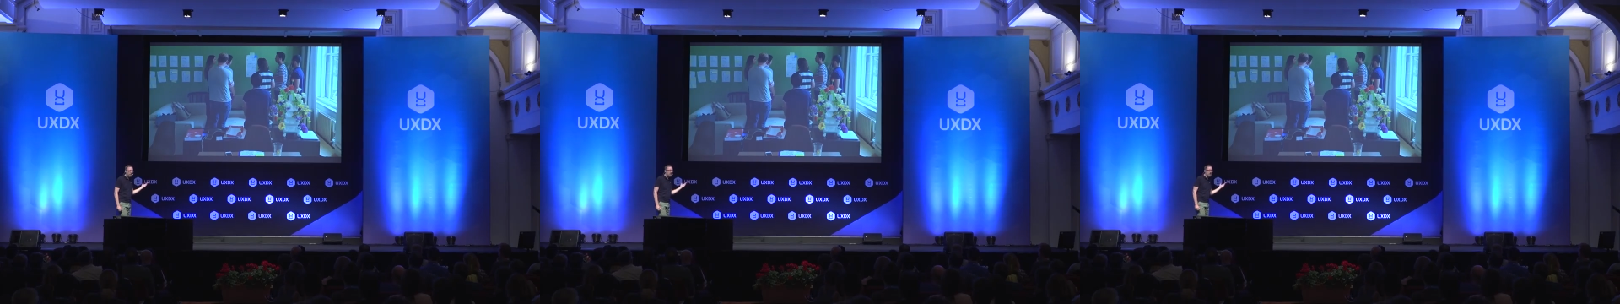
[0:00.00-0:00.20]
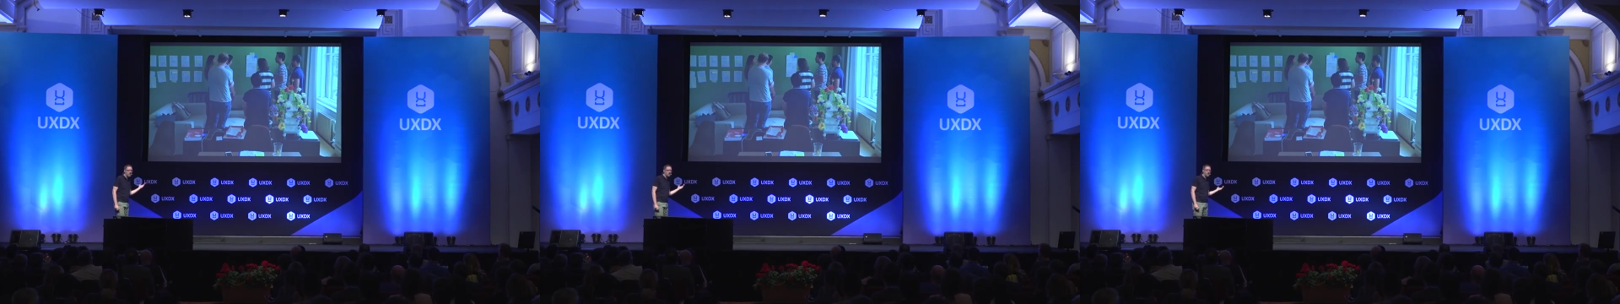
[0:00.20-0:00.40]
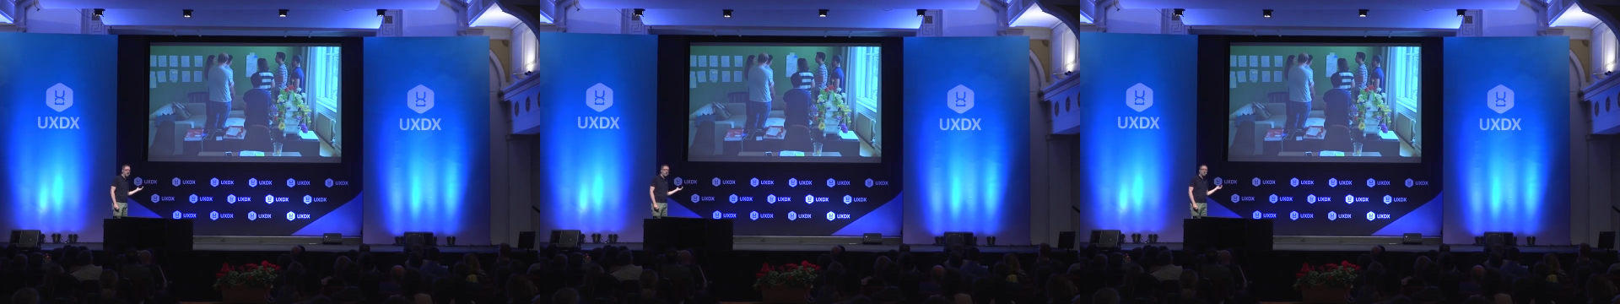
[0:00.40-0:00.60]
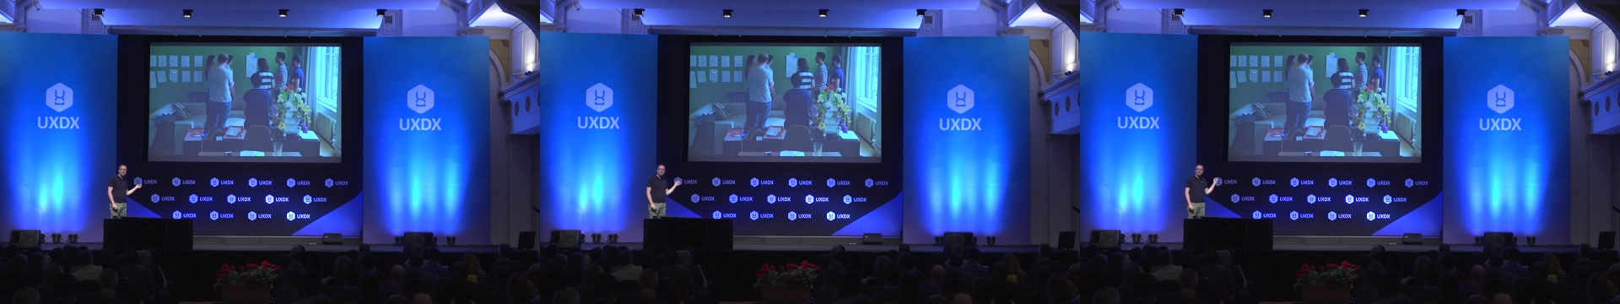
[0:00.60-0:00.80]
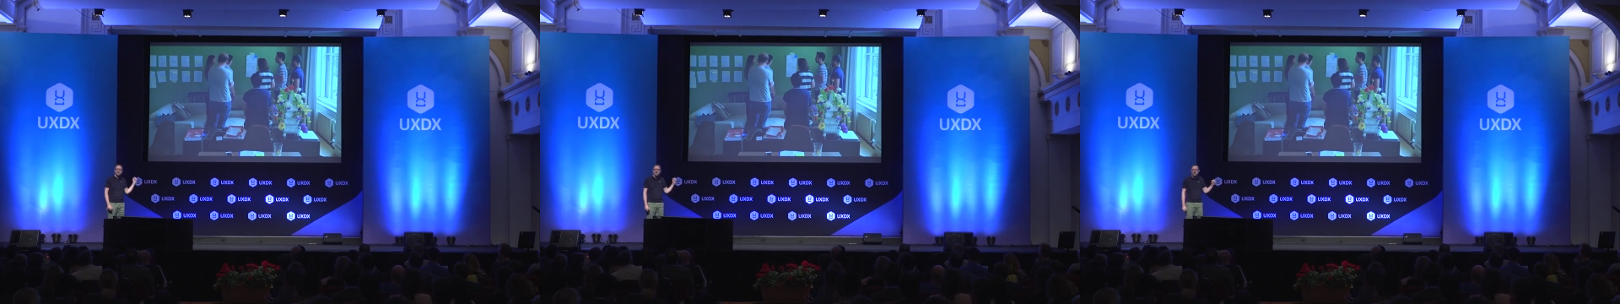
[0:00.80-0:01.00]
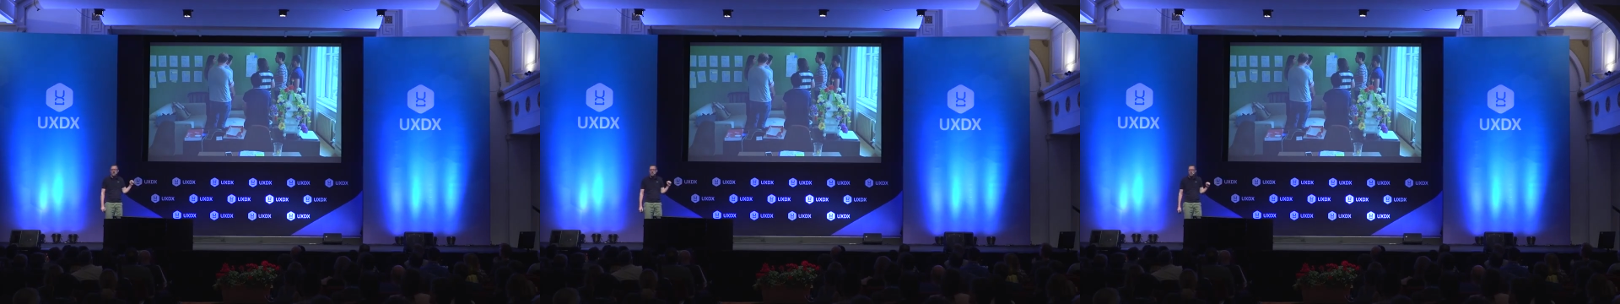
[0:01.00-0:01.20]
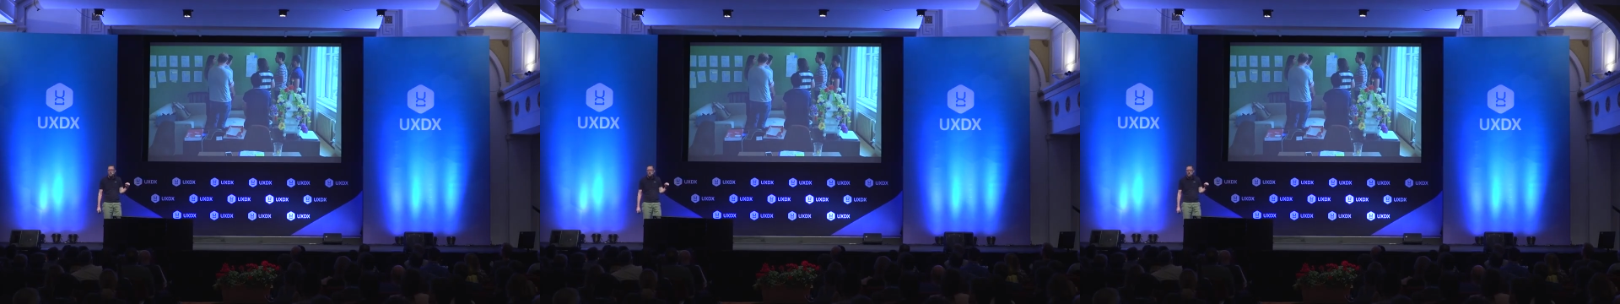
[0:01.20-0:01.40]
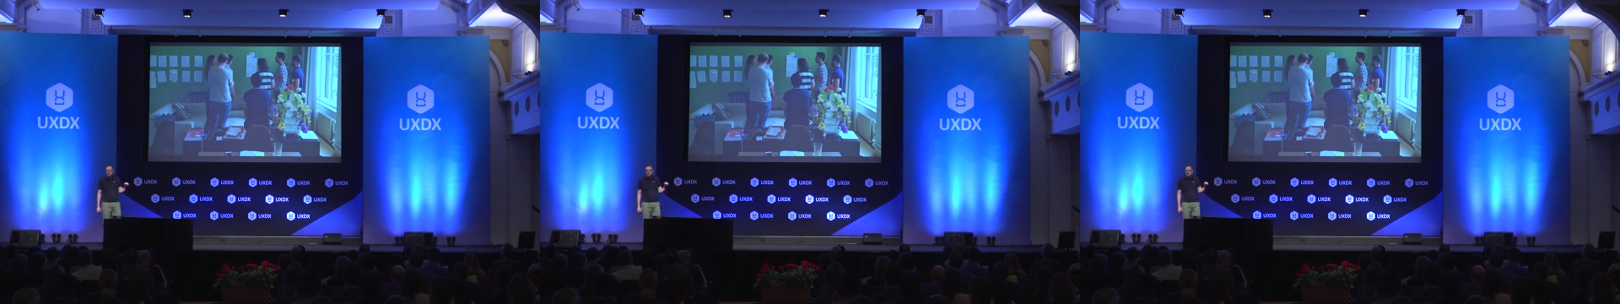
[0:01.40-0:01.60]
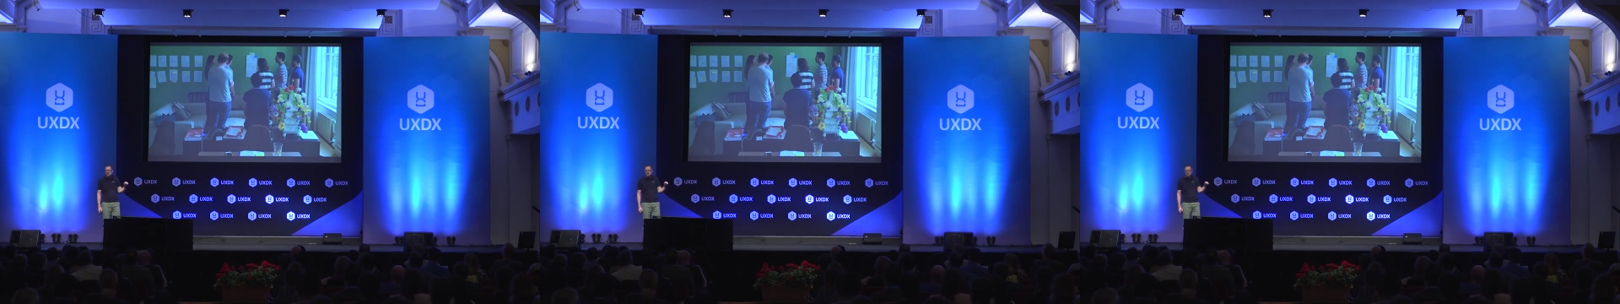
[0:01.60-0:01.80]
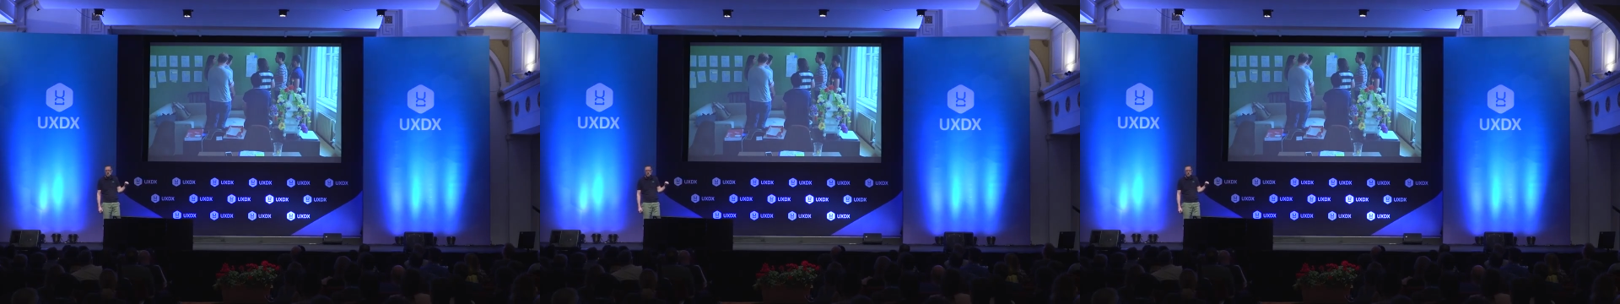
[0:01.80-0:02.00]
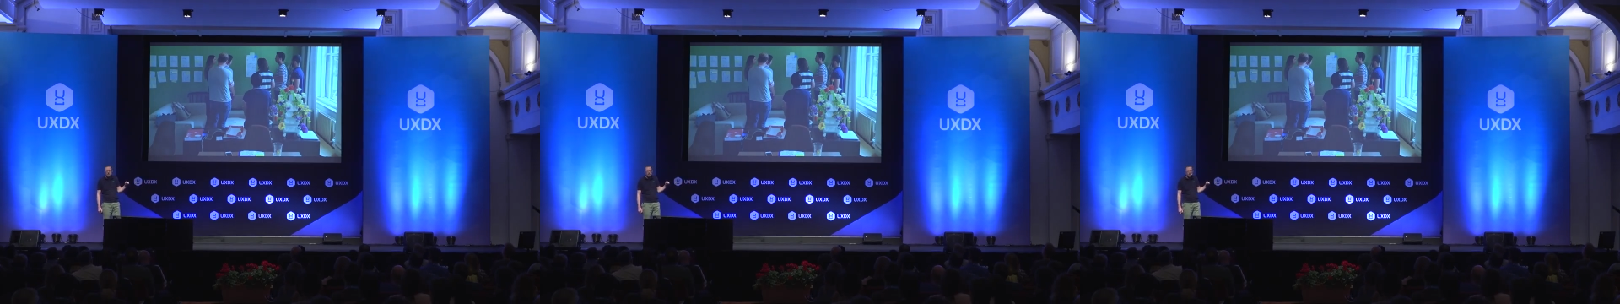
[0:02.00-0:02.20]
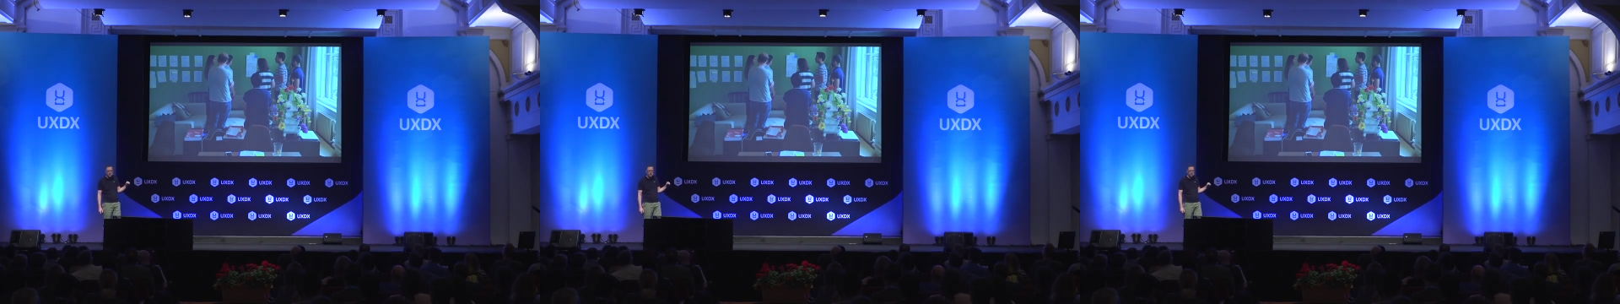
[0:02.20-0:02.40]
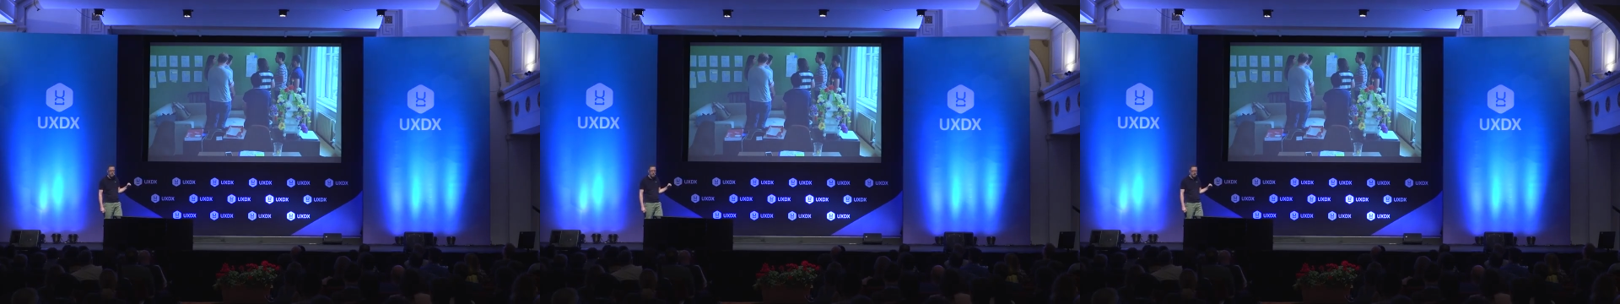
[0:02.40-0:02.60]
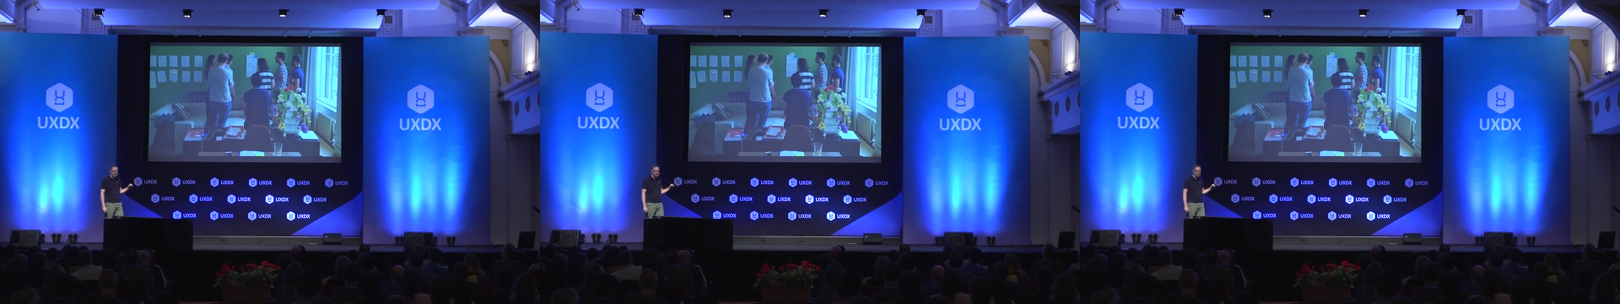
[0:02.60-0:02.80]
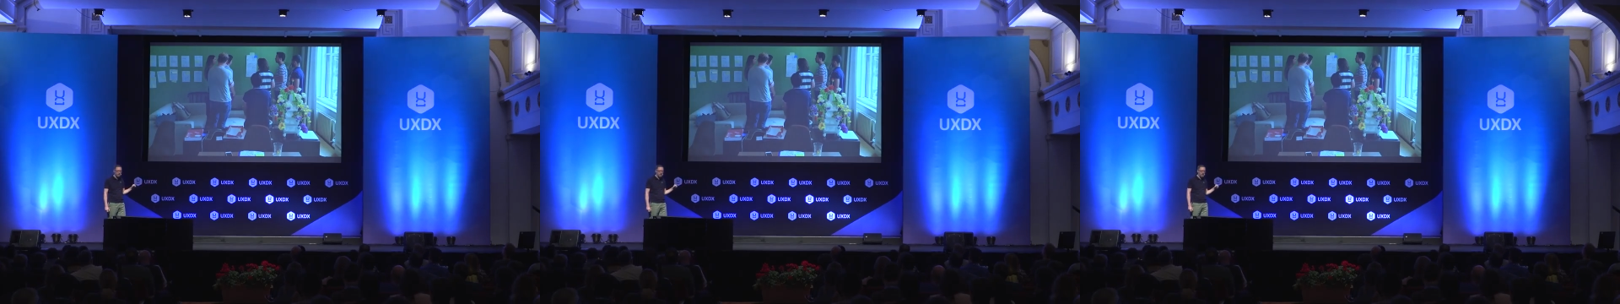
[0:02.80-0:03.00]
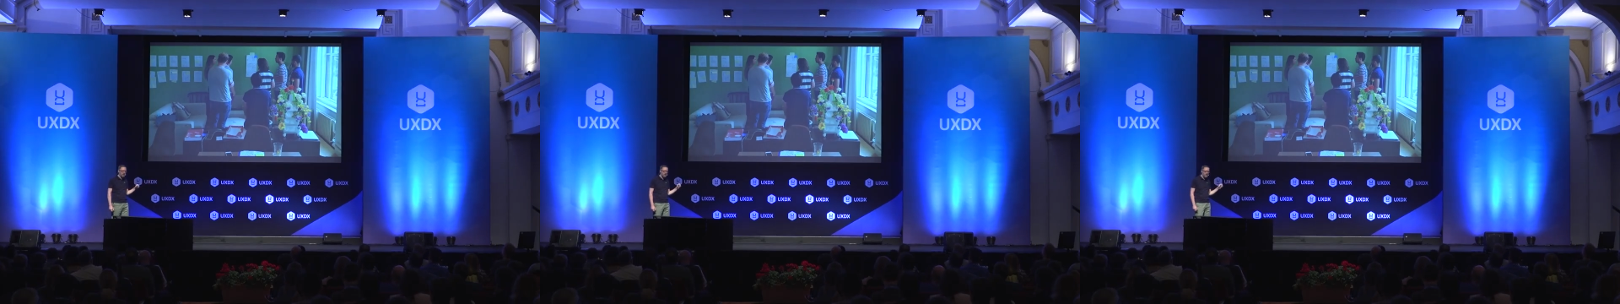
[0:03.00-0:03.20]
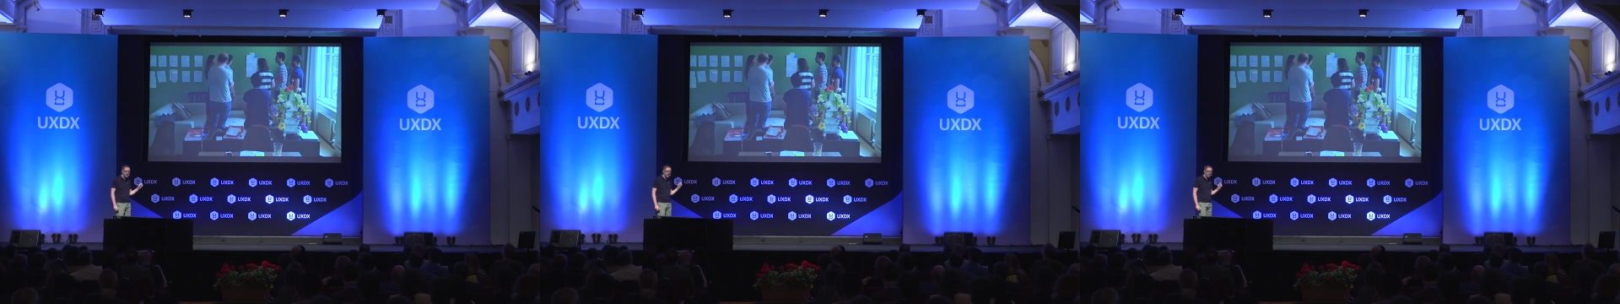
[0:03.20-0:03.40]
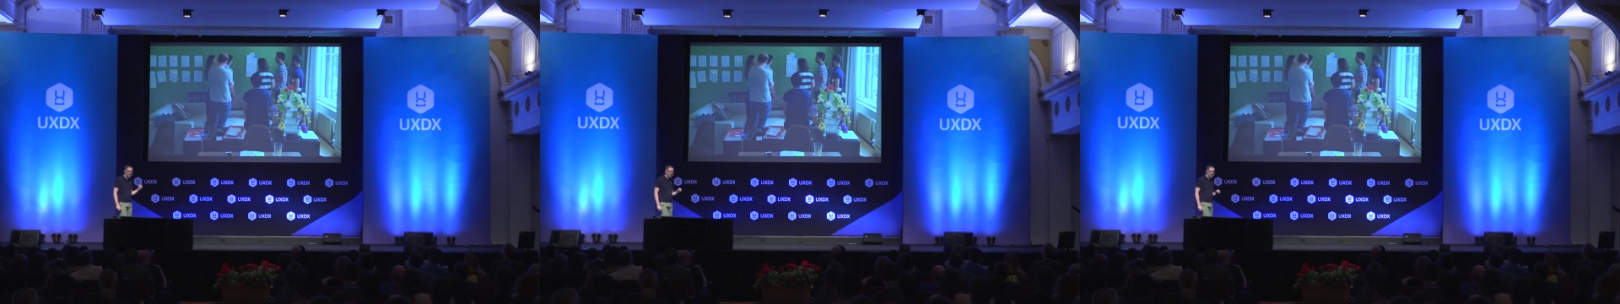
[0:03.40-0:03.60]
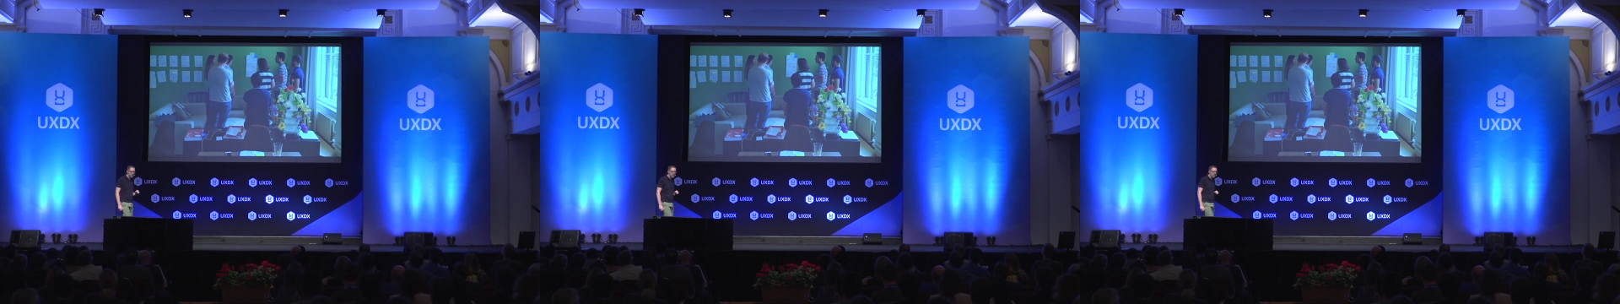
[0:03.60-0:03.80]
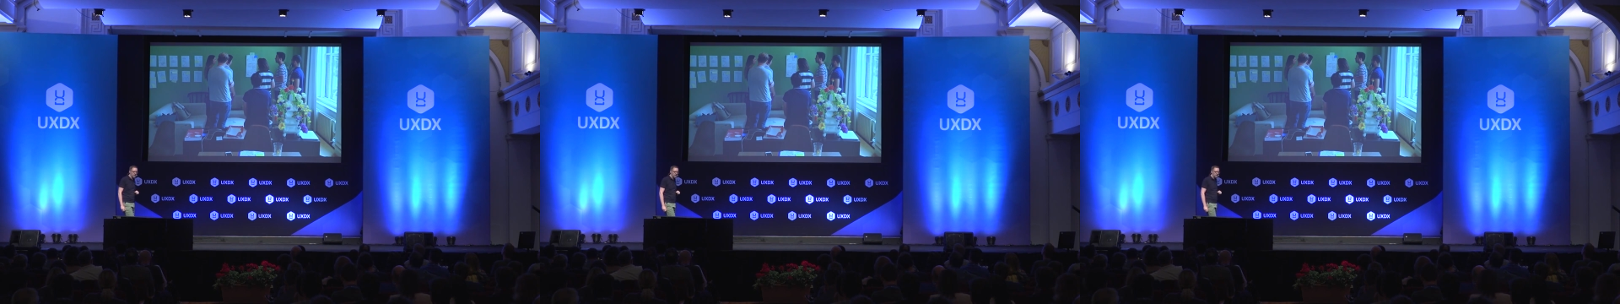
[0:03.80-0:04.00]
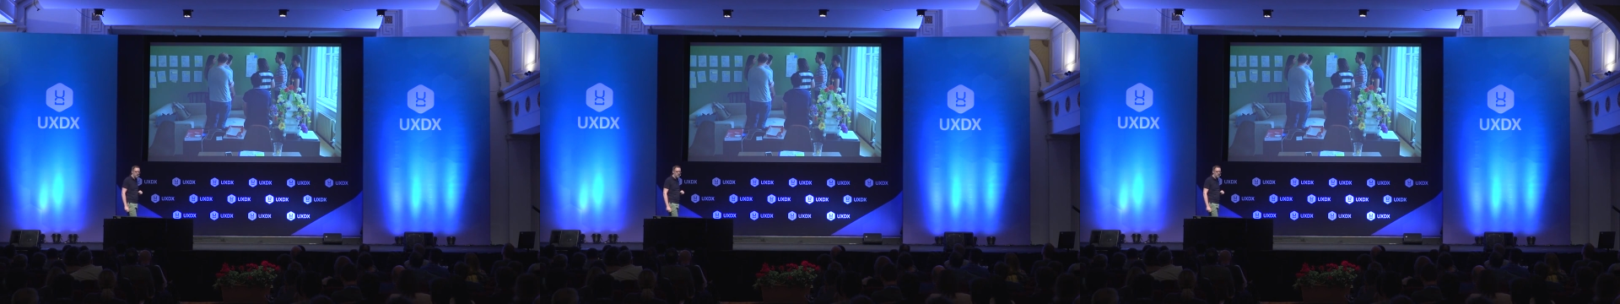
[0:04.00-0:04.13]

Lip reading: [unreadable: no face in view]